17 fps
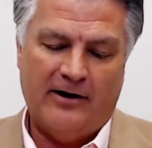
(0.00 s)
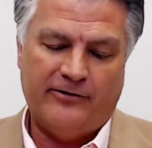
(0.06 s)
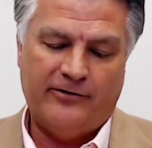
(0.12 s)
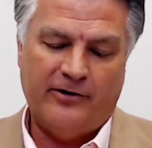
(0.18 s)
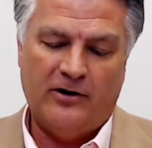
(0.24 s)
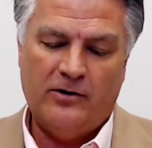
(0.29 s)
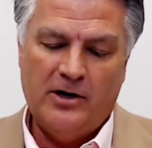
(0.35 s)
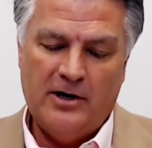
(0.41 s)

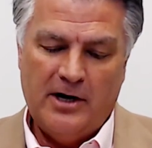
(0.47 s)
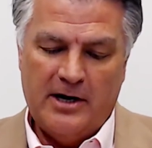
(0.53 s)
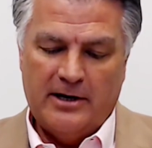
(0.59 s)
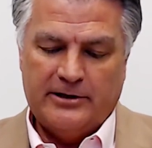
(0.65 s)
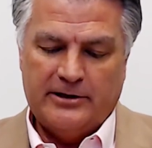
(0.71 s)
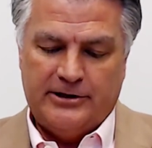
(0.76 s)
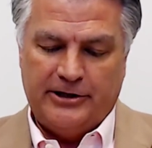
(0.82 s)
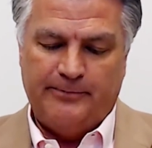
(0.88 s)
So
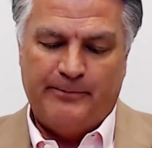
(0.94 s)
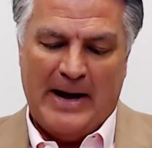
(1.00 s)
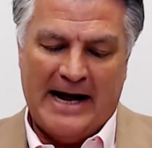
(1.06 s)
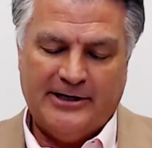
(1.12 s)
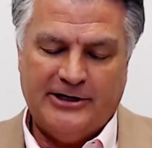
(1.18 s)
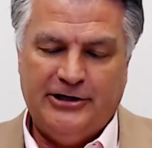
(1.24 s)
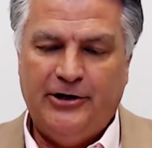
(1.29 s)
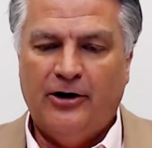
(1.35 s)
to
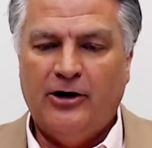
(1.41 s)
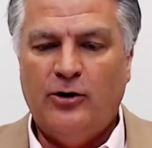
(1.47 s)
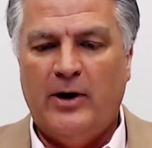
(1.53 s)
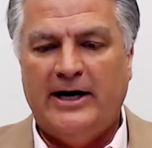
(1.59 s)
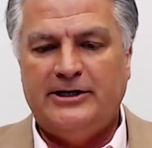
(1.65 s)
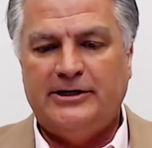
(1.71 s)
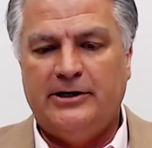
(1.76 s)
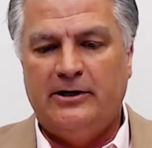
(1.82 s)
back to your
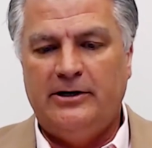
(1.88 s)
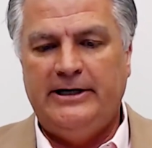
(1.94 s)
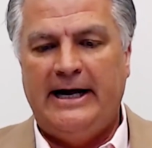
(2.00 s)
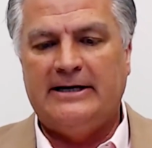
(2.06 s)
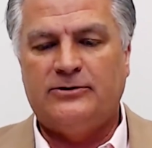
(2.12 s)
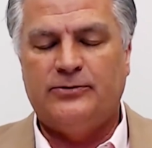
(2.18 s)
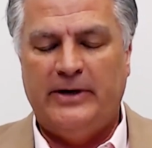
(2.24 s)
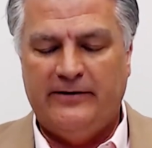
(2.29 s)
question,
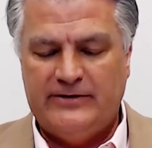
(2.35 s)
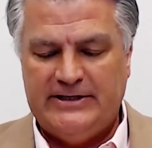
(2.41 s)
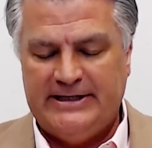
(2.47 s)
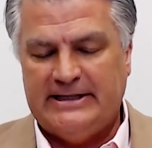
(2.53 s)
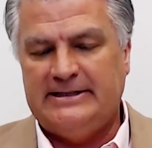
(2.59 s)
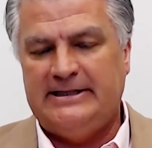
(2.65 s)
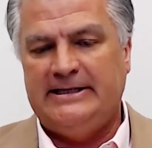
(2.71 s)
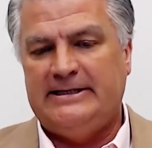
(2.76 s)
yes, we have
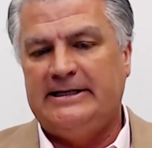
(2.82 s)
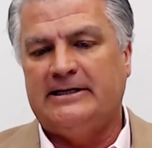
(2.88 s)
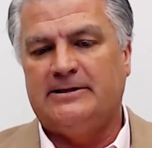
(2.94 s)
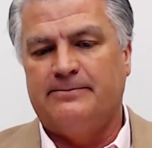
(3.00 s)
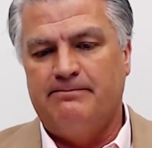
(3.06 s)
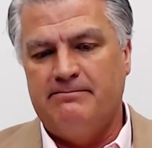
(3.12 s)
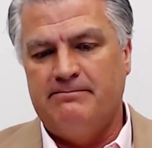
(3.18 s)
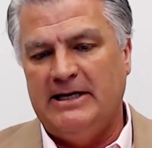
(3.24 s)
66
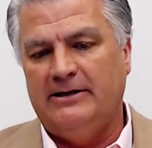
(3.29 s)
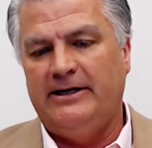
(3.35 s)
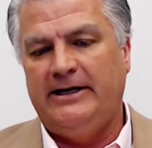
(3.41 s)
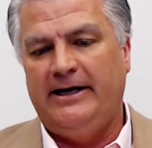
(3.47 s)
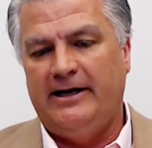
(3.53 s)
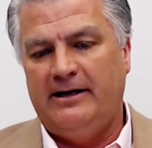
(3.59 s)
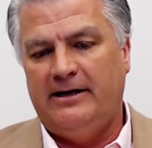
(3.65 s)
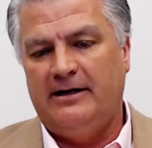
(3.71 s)

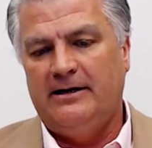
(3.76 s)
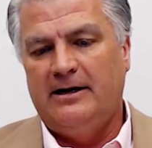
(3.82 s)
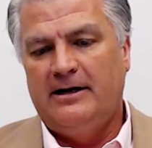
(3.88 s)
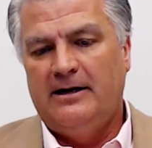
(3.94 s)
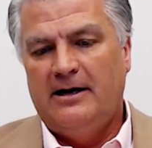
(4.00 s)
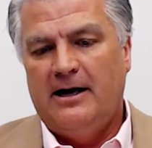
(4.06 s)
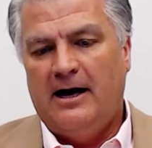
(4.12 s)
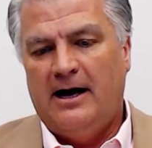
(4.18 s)
million
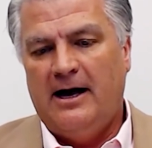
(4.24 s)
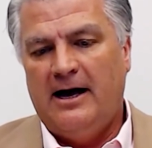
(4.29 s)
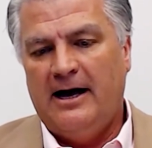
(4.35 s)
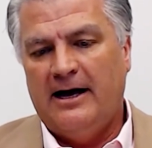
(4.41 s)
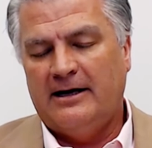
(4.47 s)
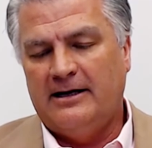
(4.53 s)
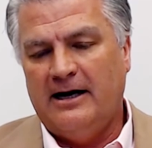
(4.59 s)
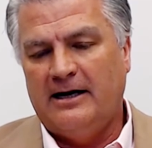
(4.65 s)

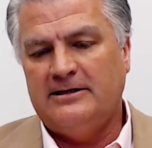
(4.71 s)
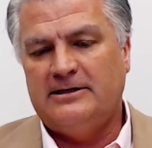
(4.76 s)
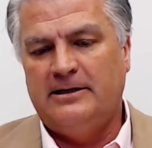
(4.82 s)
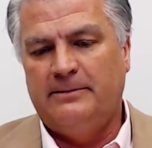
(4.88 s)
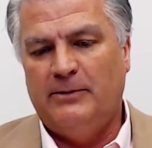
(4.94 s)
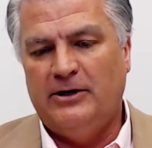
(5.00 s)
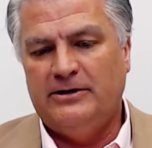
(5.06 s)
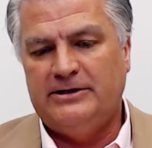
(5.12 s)
uh,
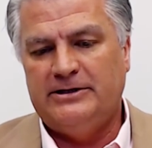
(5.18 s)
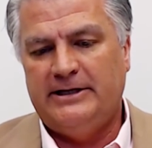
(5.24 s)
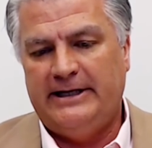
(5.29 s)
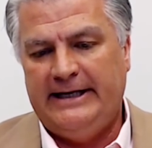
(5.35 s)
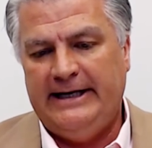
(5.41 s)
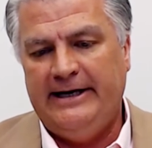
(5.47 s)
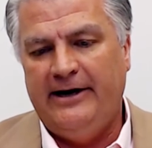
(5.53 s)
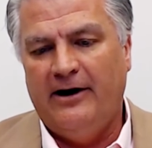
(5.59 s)
customers
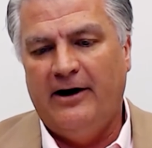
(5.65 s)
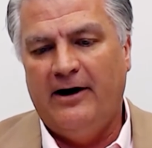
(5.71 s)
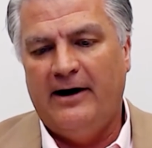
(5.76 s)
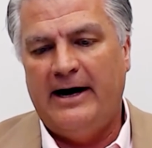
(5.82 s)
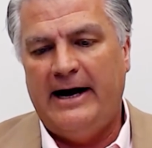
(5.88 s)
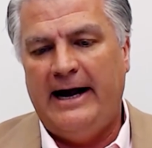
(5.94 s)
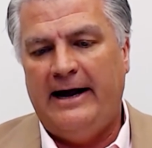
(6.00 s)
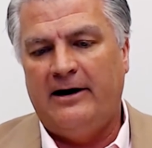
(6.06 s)

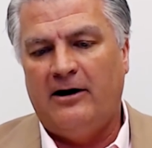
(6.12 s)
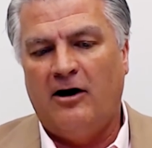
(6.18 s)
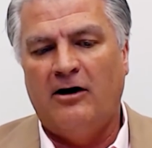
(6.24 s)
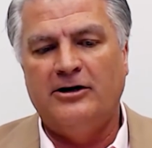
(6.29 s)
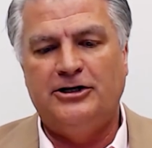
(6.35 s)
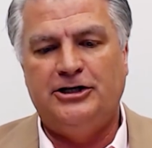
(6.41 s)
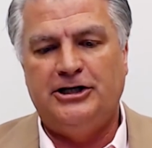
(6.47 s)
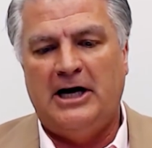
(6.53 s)
here, and
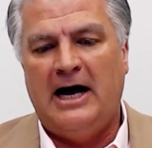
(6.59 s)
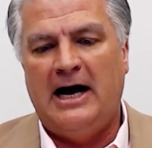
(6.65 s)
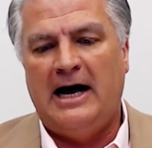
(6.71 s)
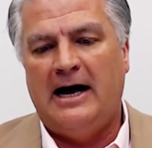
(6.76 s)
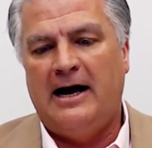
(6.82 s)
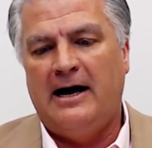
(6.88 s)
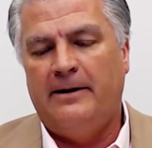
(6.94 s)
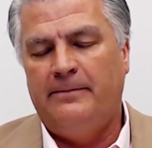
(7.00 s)
our
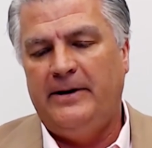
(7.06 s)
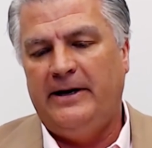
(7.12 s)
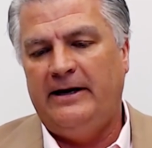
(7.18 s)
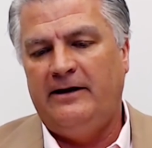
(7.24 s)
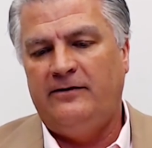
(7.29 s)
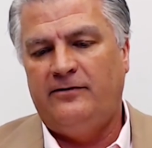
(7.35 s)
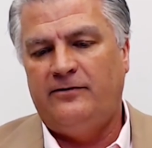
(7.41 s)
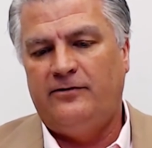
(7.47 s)
job
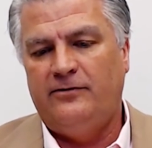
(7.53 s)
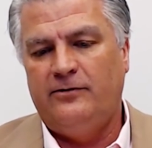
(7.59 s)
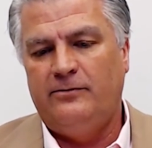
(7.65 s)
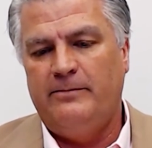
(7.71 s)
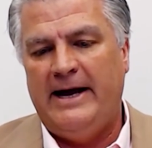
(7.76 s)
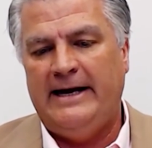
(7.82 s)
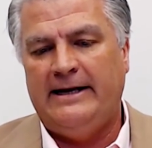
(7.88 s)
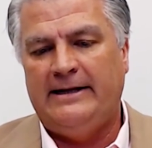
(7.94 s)
is to
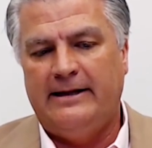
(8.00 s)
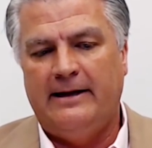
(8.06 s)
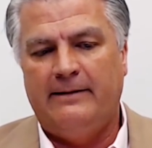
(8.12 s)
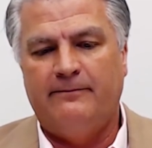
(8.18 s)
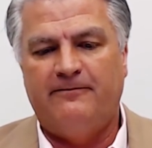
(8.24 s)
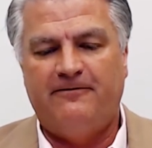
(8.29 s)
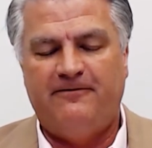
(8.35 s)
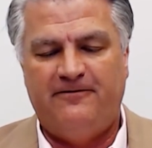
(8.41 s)
make
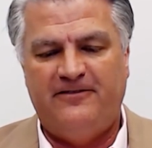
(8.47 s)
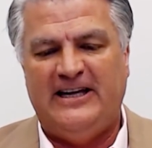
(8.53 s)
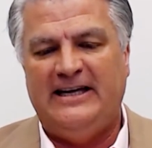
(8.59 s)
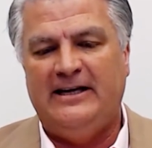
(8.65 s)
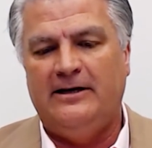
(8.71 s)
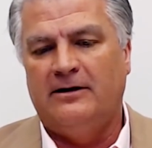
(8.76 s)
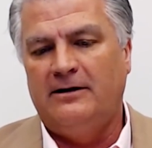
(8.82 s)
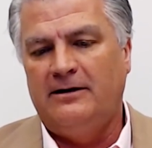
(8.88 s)
them
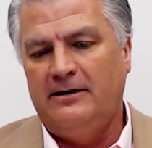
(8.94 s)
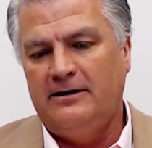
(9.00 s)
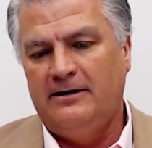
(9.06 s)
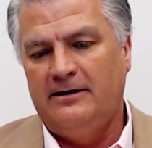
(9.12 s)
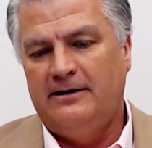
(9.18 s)
feel